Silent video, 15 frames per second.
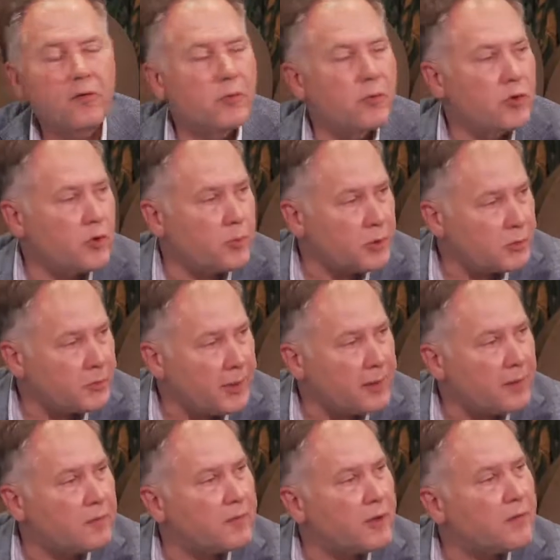from your
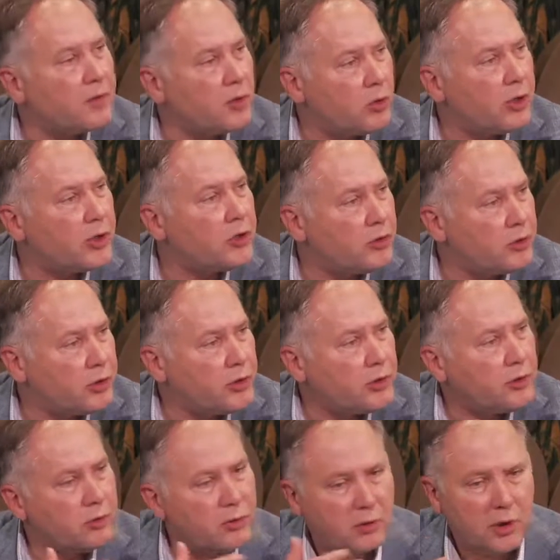perspective, if you look at
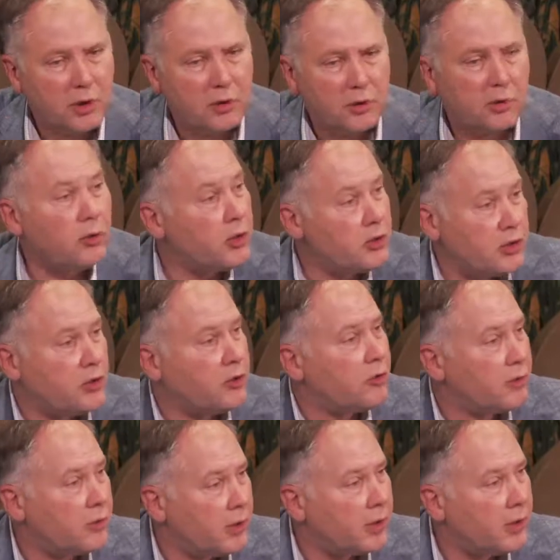your colleagues in
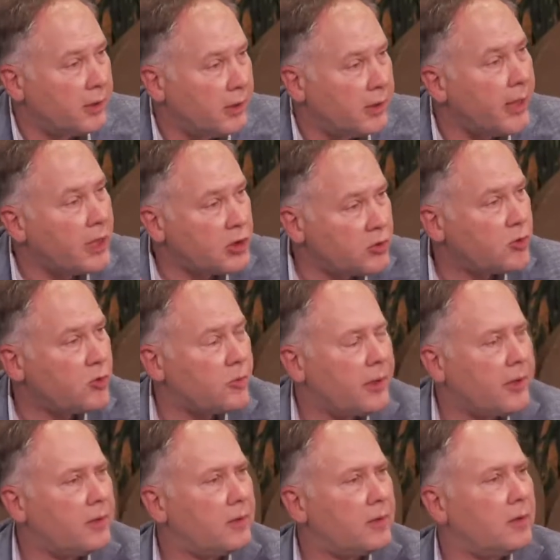your age group,
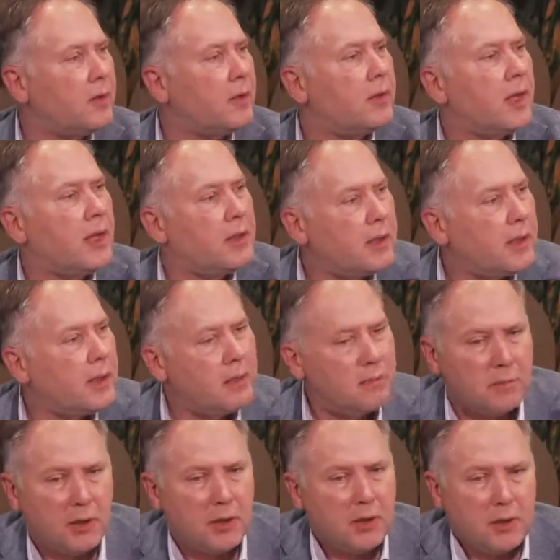
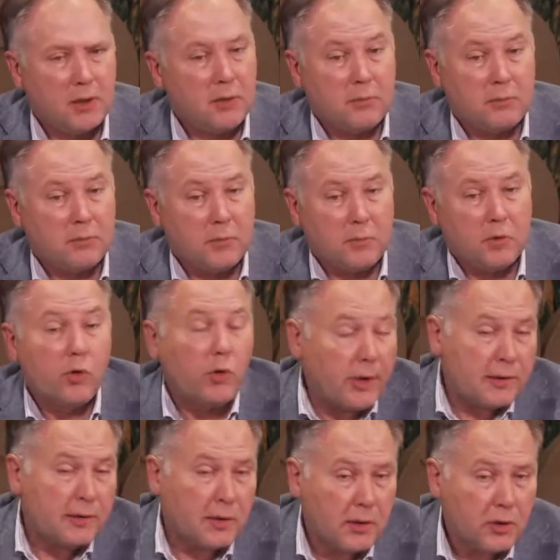they look
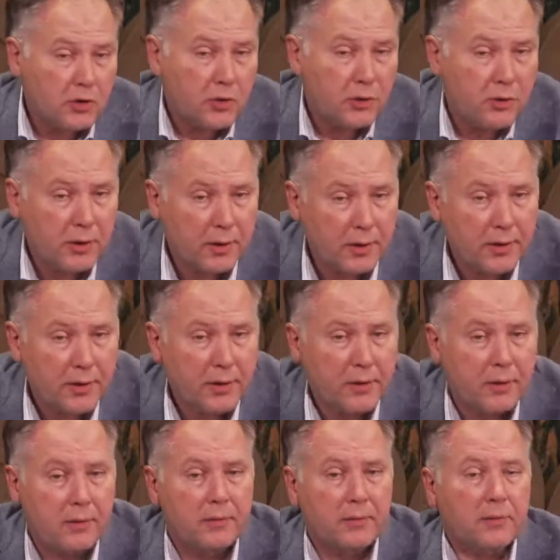at
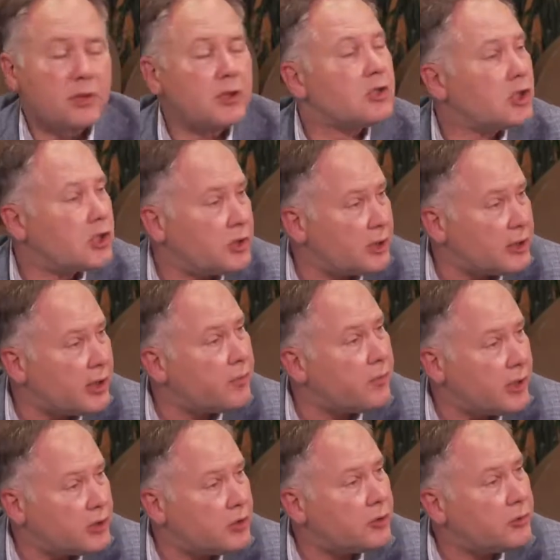circular transition the same
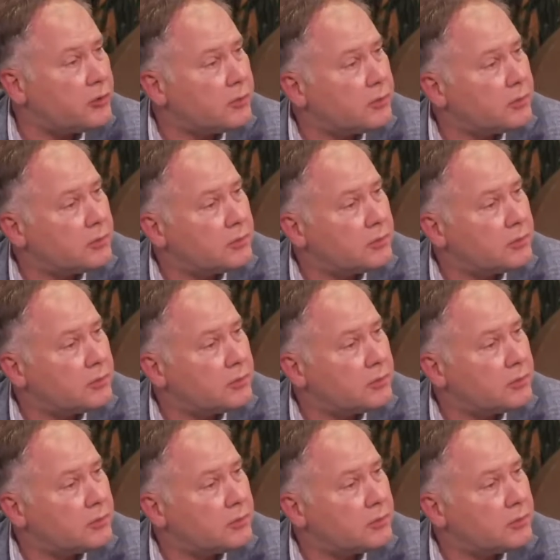way as you do?